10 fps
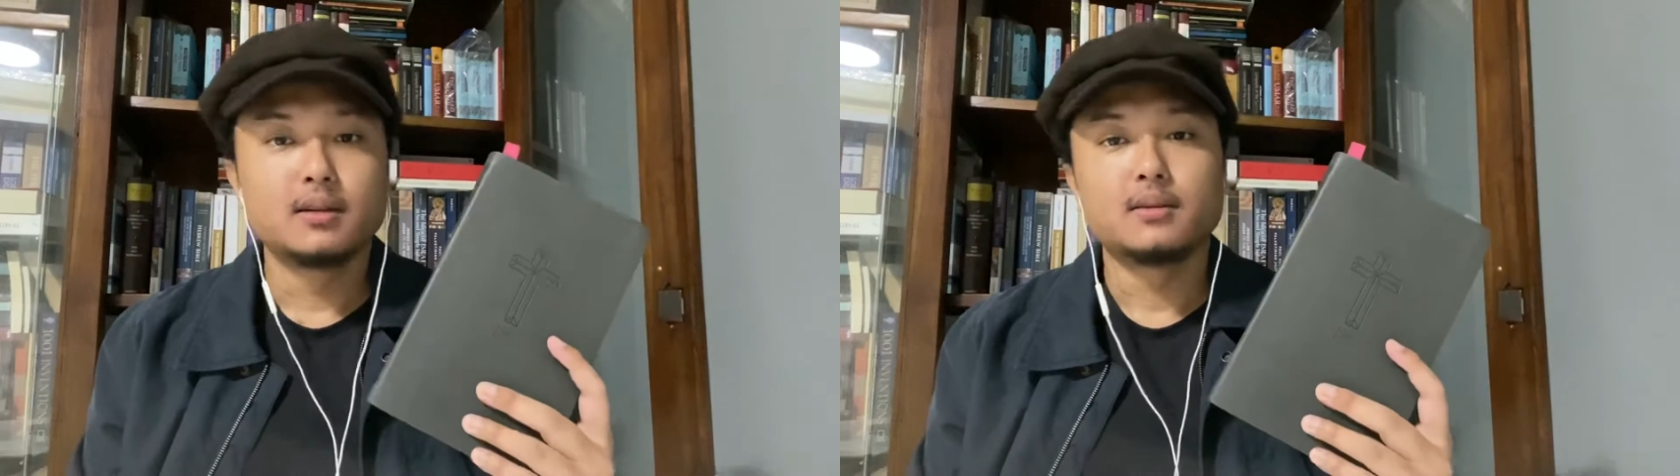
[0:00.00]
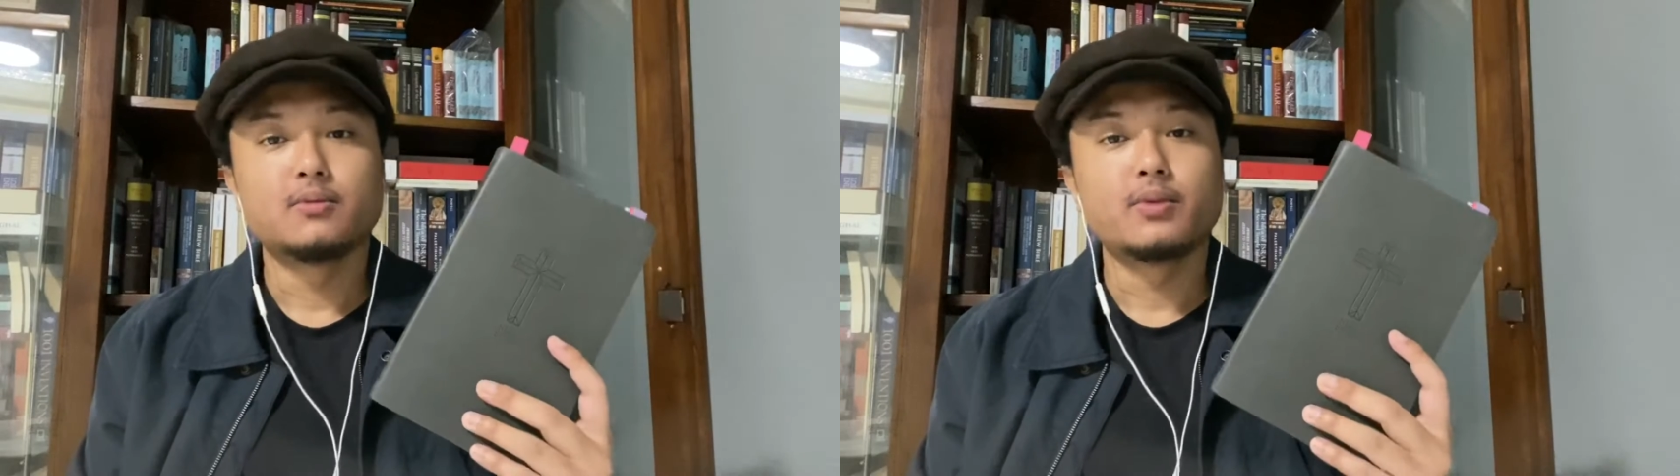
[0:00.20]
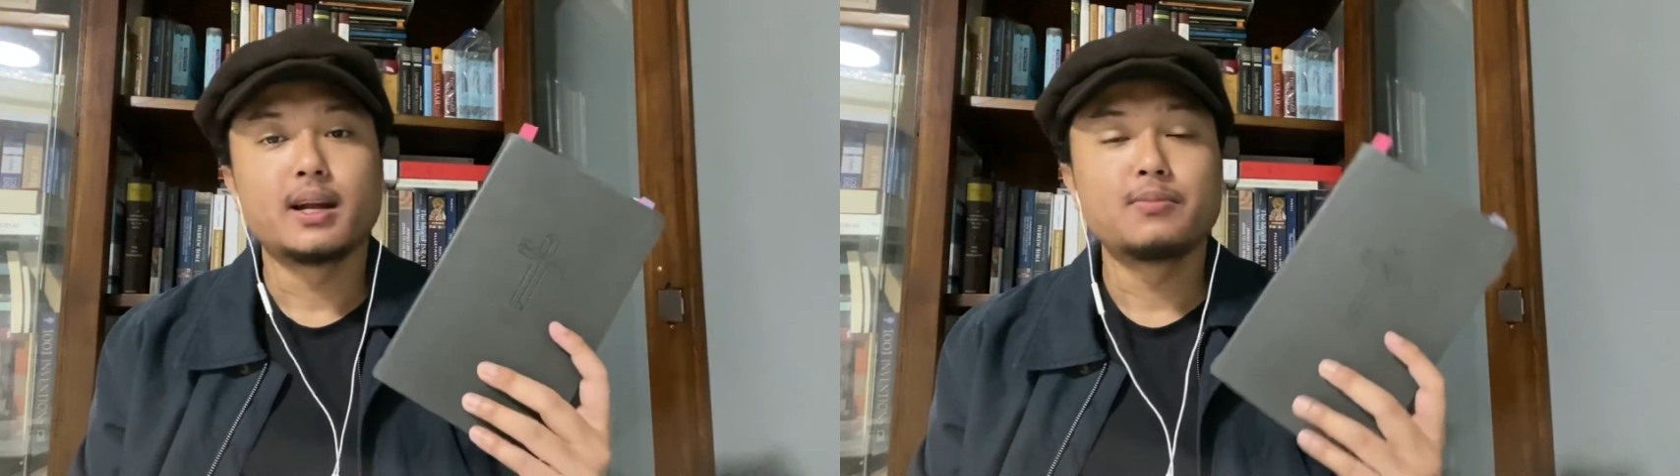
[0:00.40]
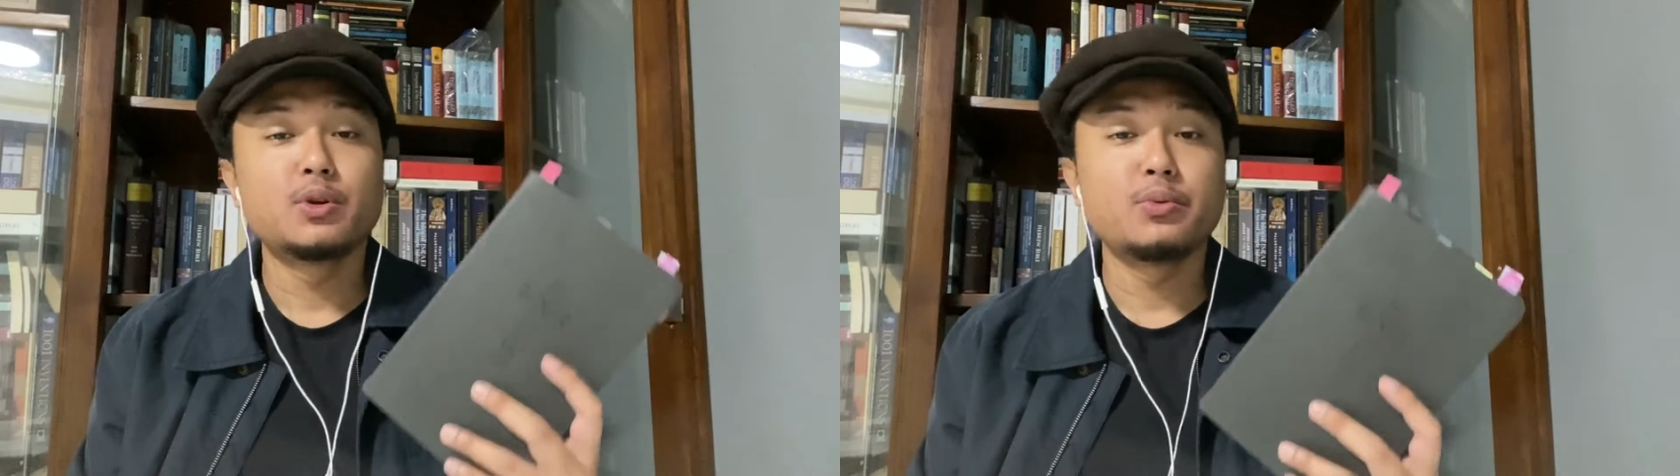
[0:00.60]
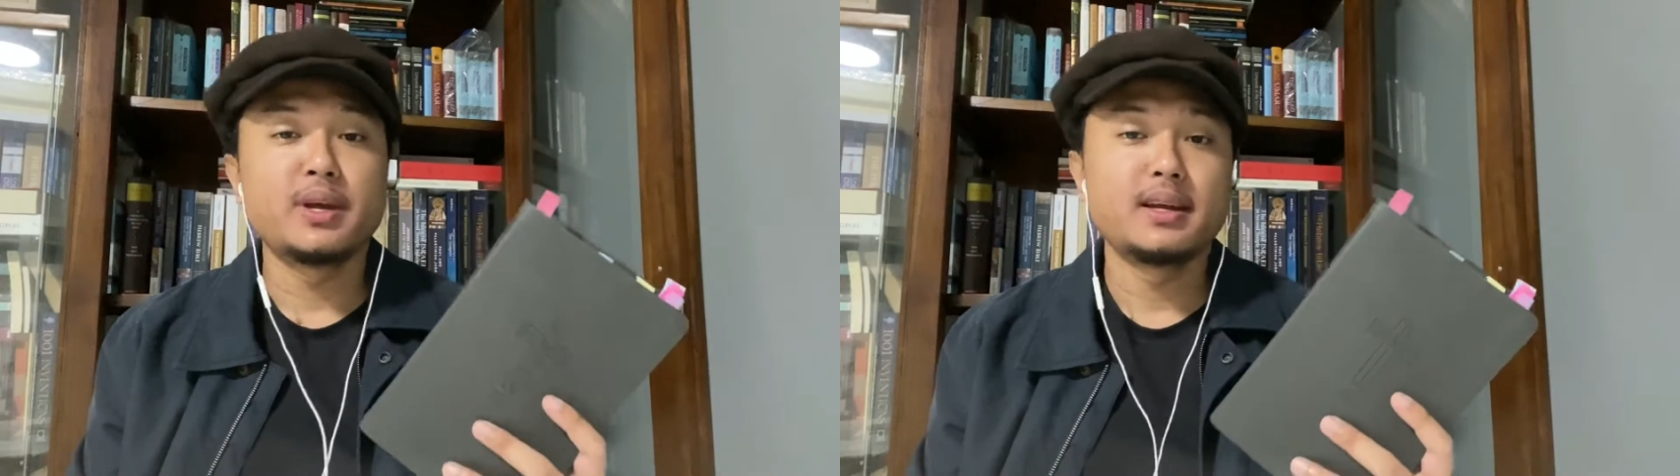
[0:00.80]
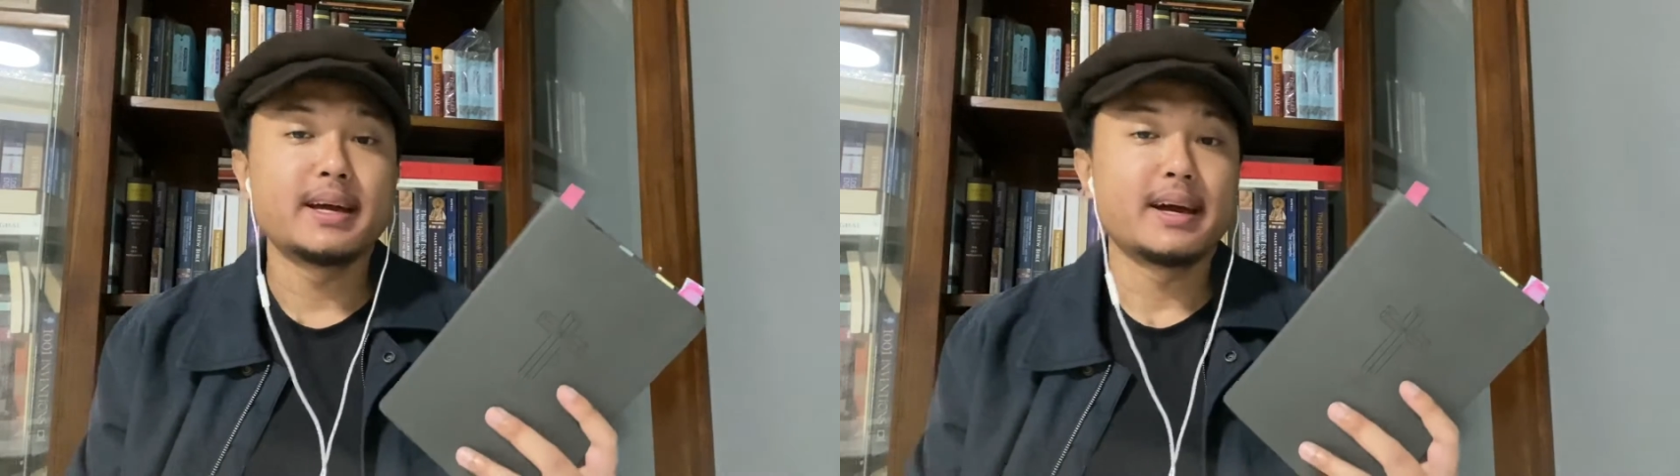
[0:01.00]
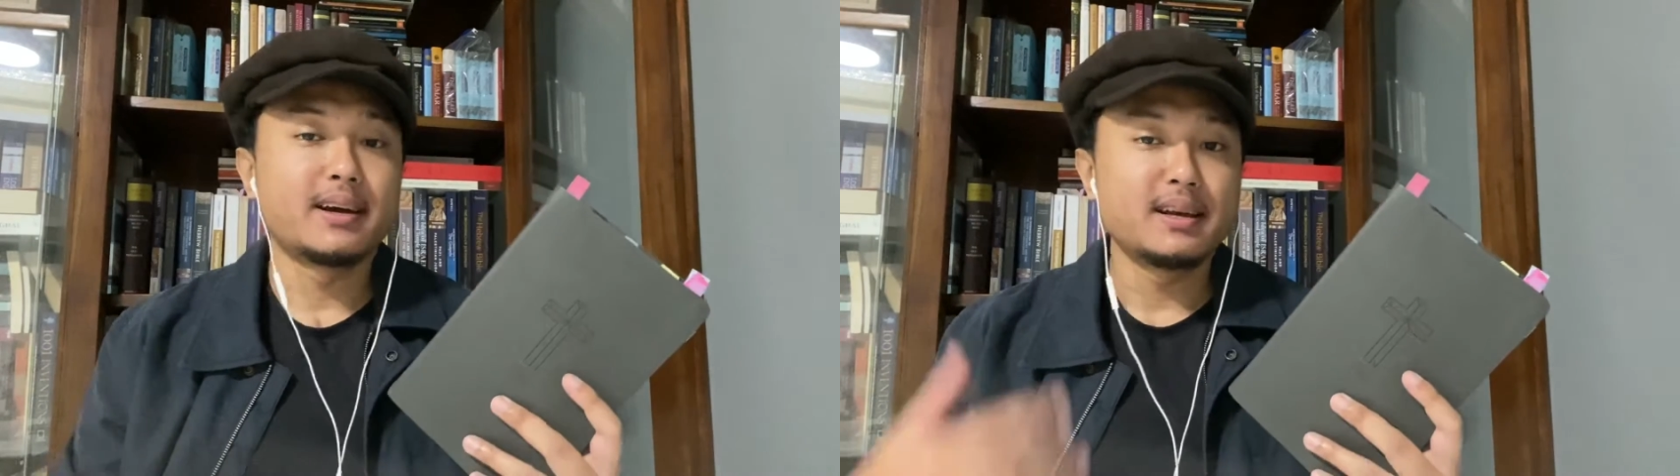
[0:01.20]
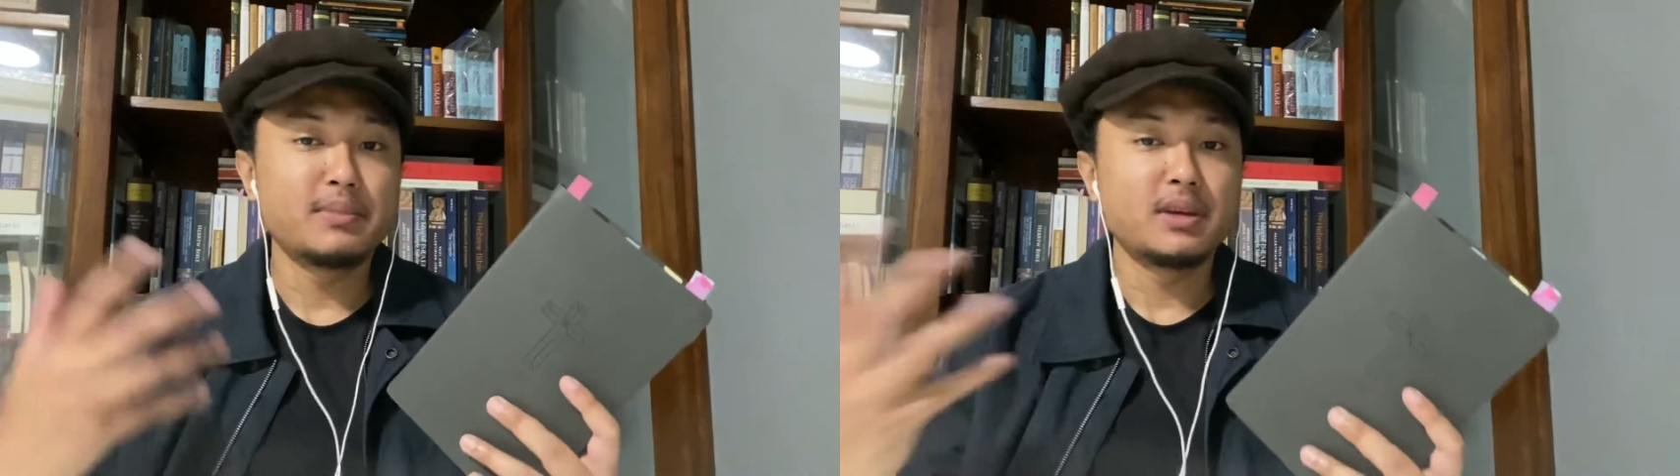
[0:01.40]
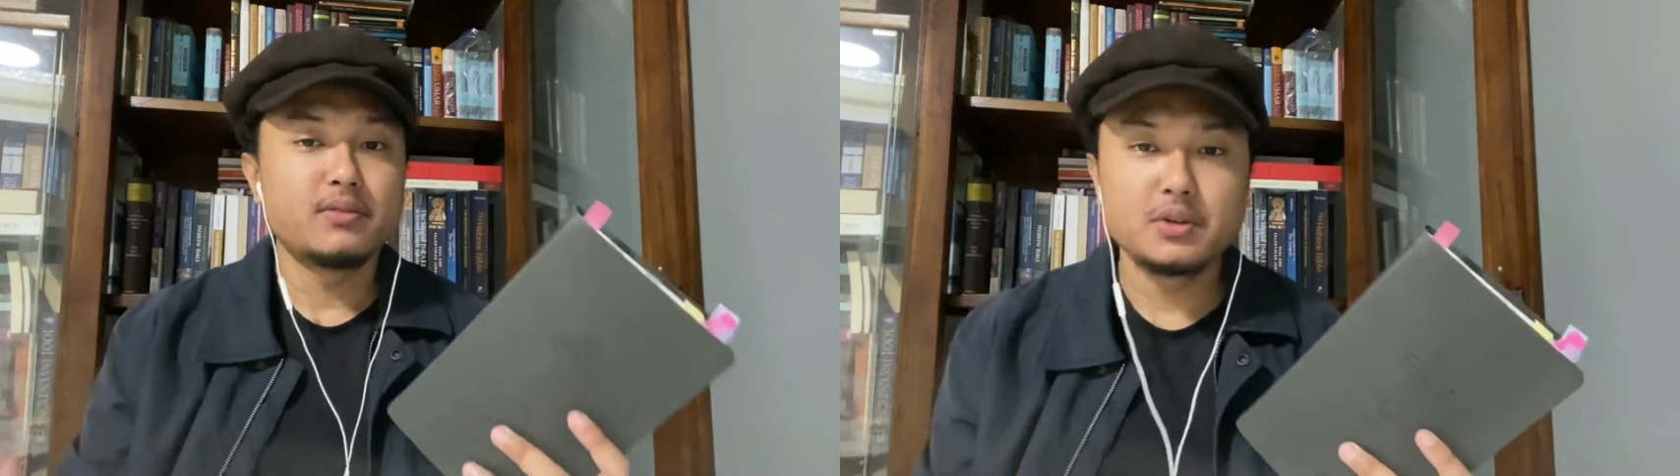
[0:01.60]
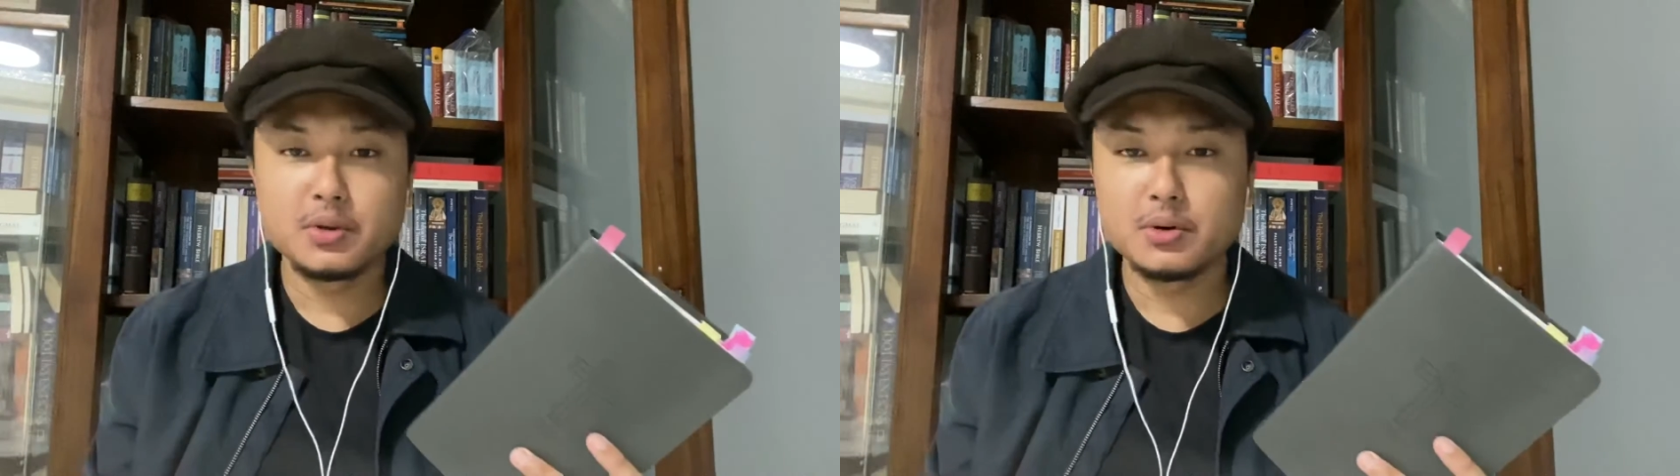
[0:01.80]
When I'm doing academic
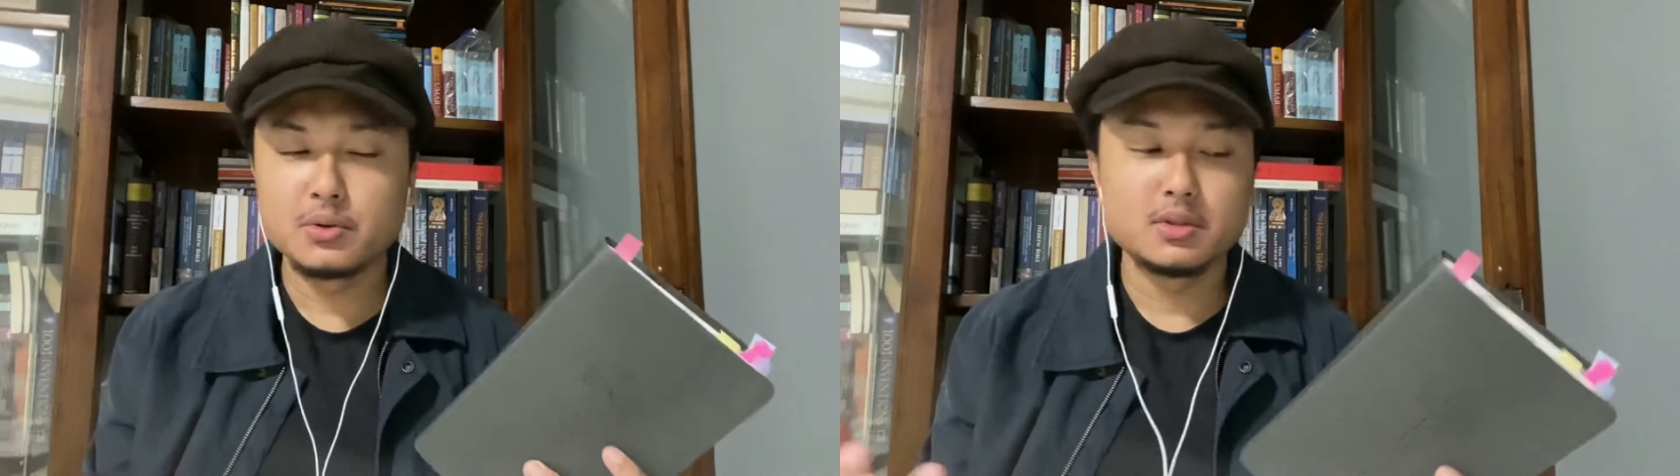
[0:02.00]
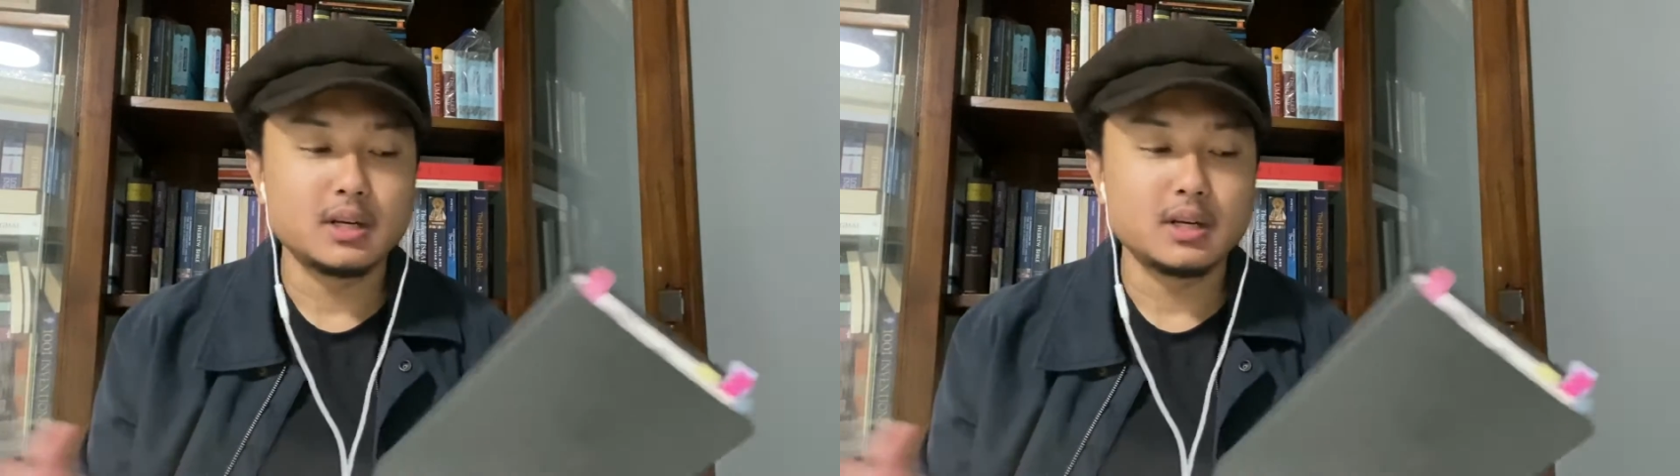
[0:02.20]
videos,